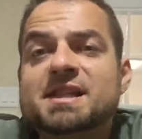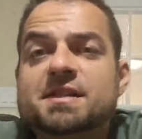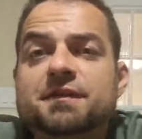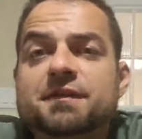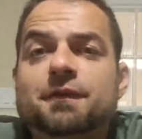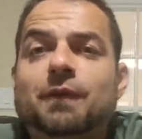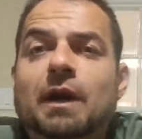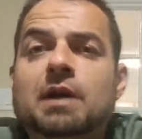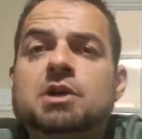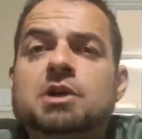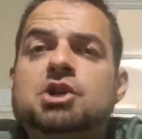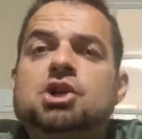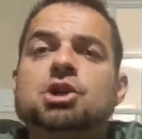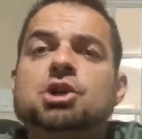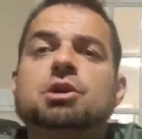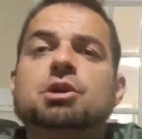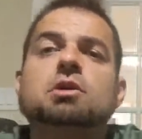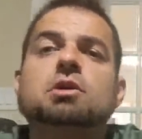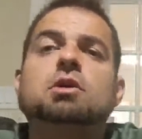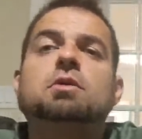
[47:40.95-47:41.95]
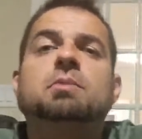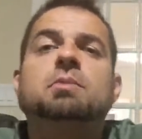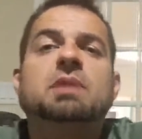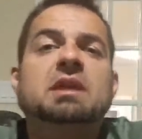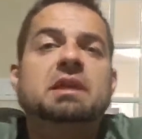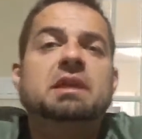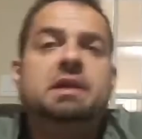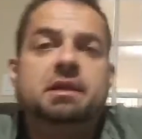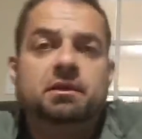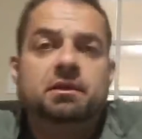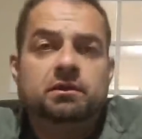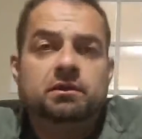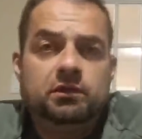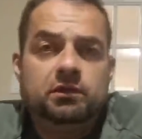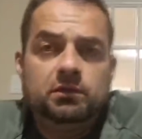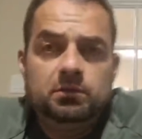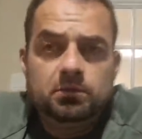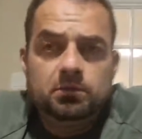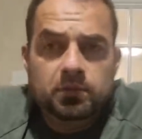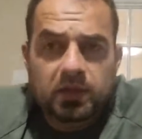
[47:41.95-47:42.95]
functional
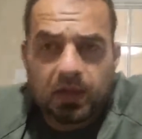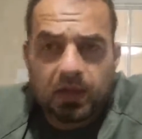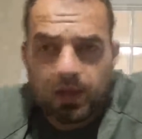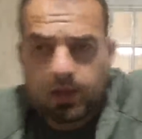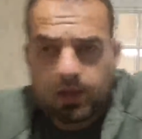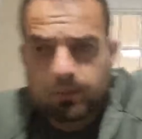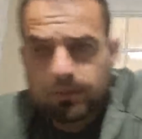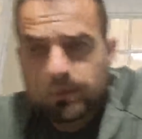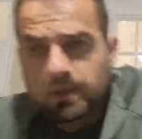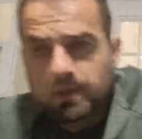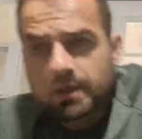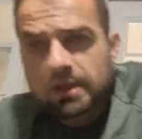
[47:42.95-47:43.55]
obedience, okay?